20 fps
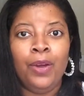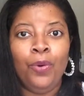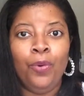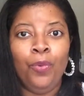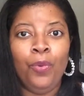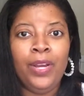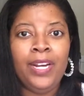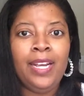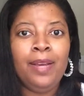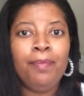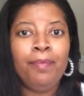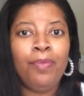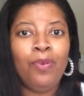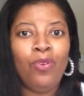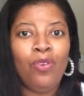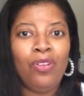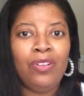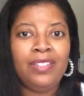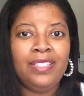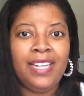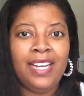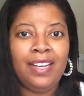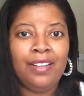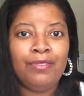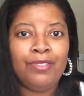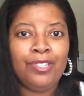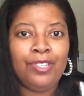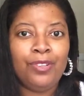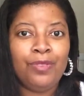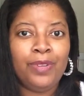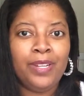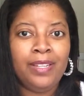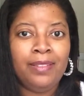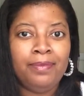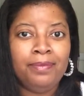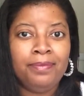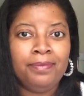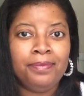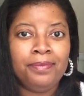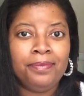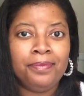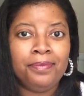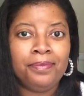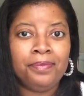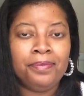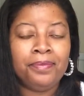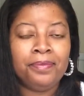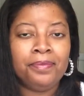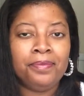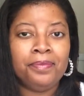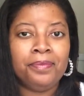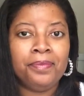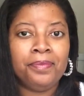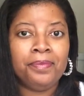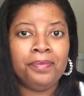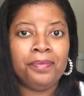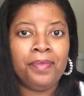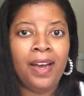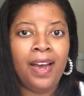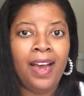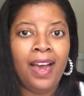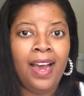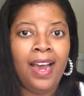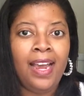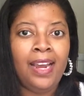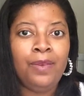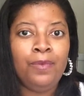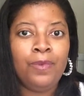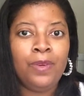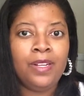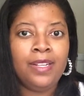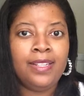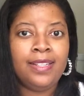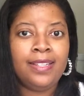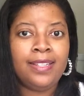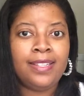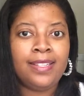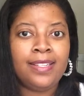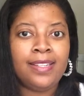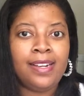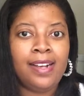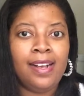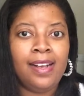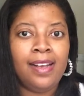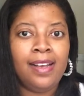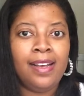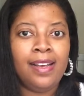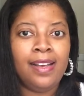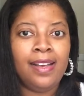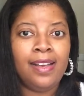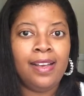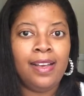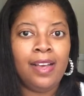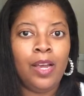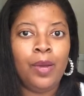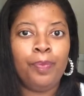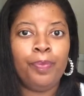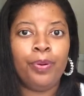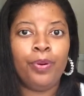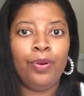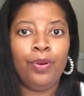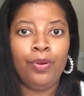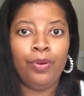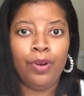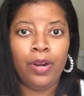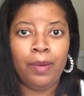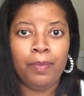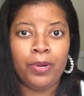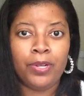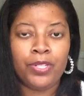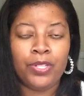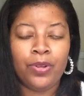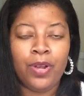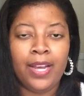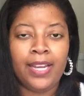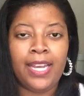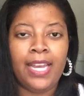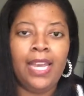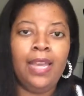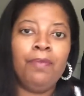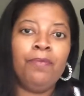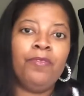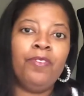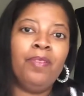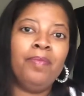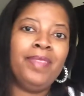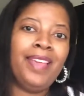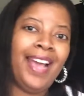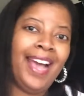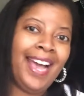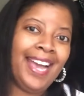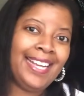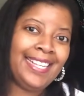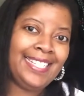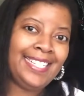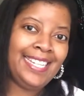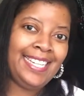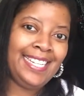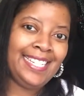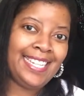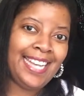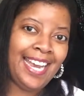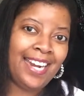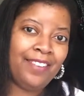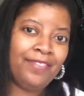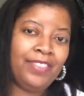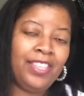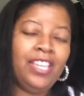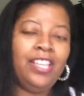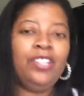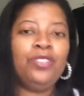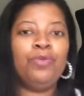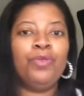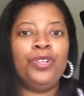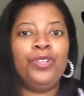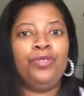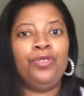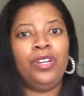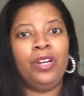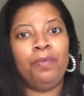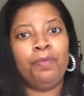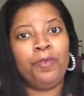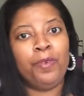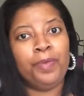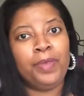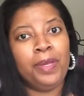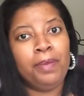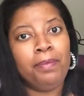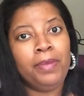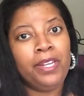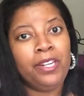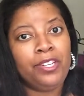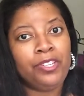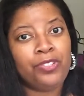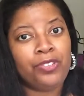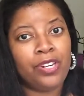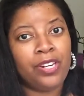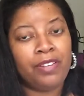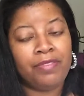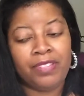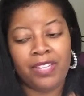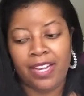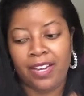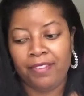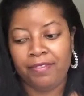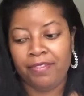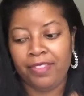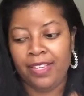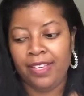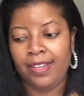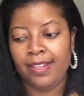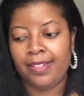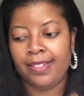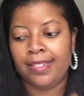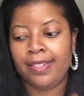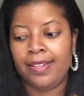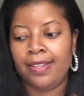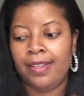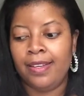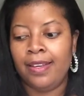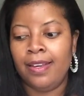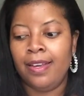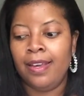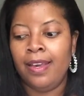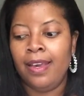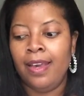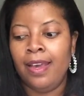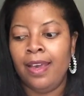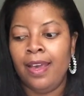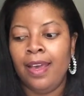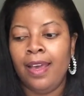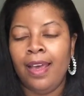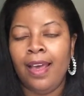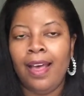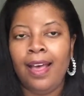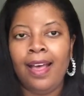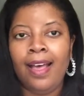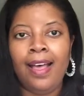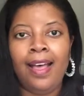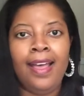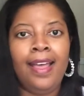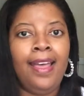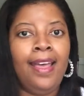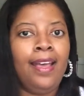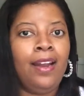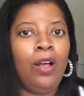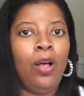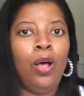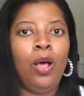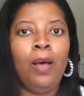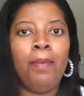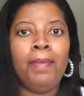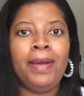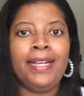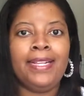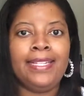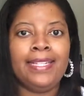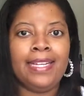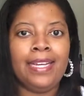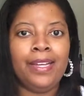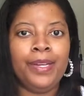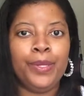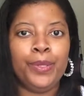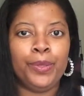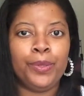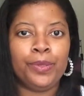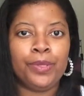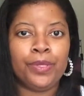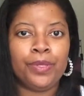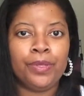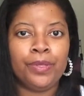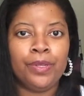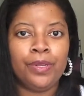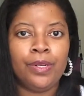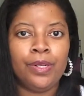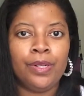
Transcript: When it boiled down to it, I was a programmer. So I came from the IT side of things, where you come from the administrative side of things. I had all my skills.